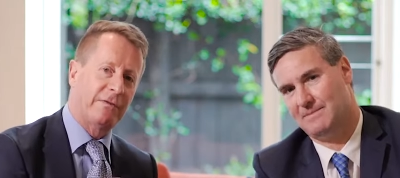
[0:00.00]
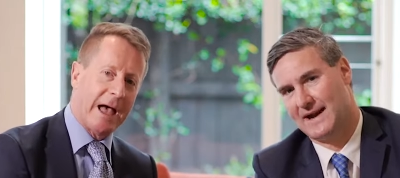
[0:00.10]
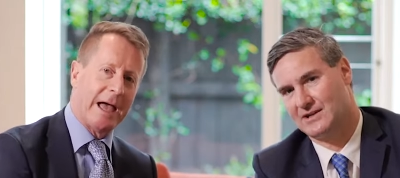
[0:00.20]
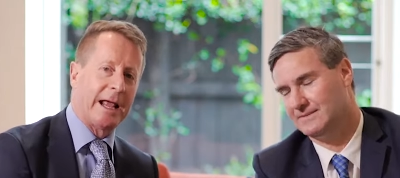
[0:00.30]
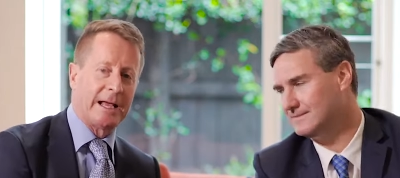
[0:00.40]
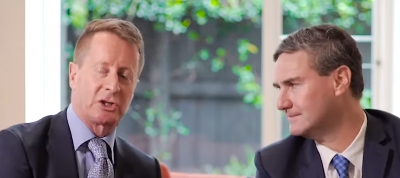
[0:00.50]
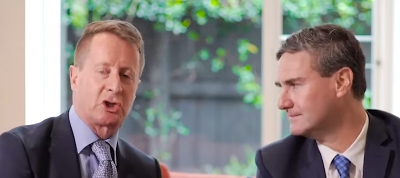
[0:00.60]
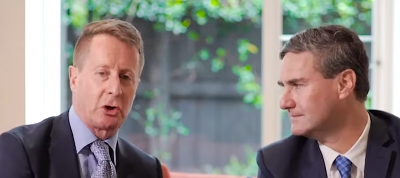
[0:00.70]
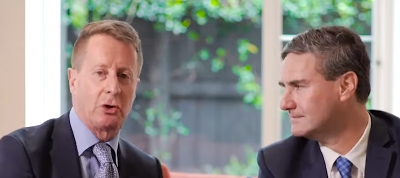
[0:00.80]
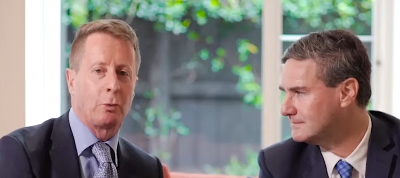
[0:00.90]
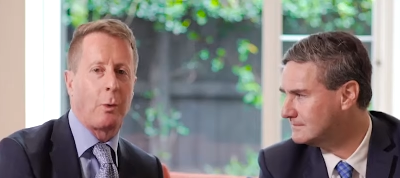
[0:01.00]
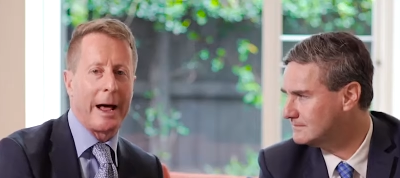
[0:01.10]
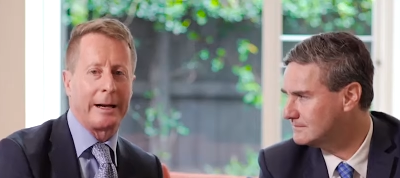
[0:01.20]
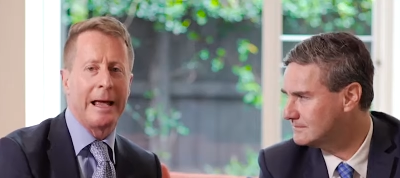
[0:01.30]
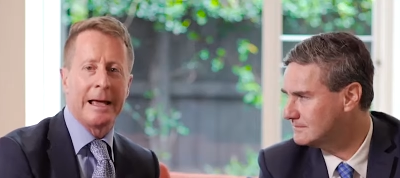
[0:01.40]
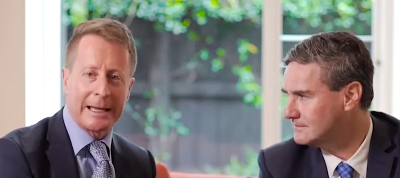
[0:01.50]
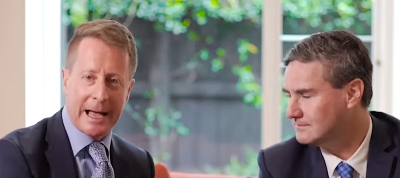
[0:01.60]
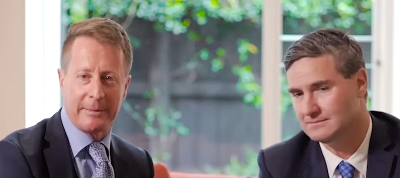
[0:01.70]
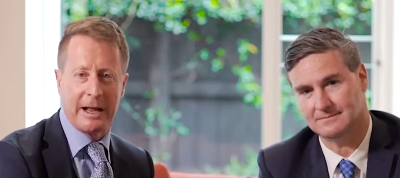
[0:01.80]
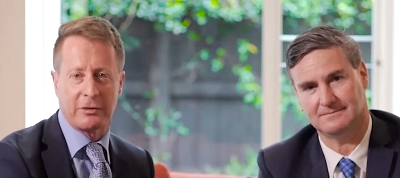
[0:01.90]
Speaker 1: Action van has turned one.
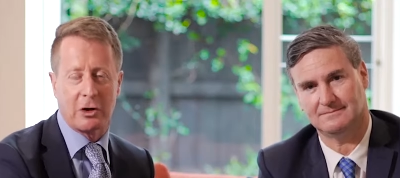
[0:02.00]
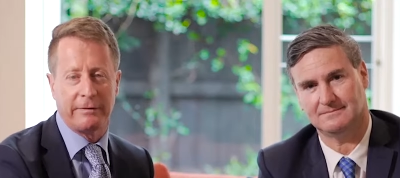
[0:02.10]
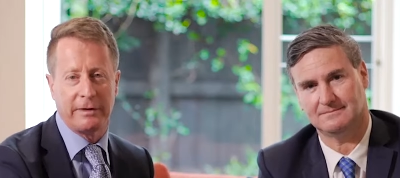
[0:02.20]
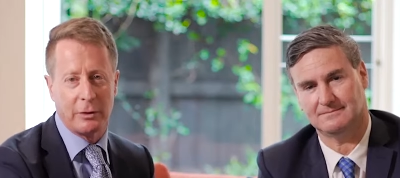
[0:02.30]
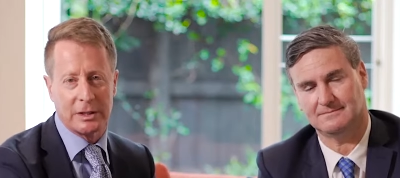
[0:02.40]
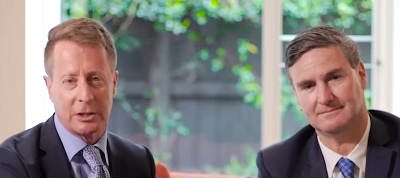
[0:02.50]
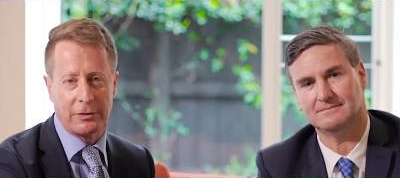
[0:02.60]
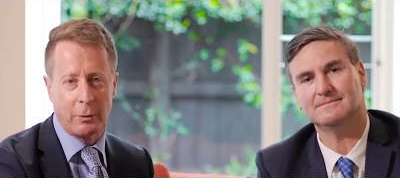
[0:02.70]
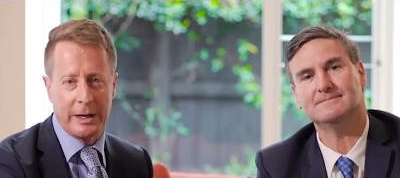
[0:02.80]
Come and have a coffee with us on the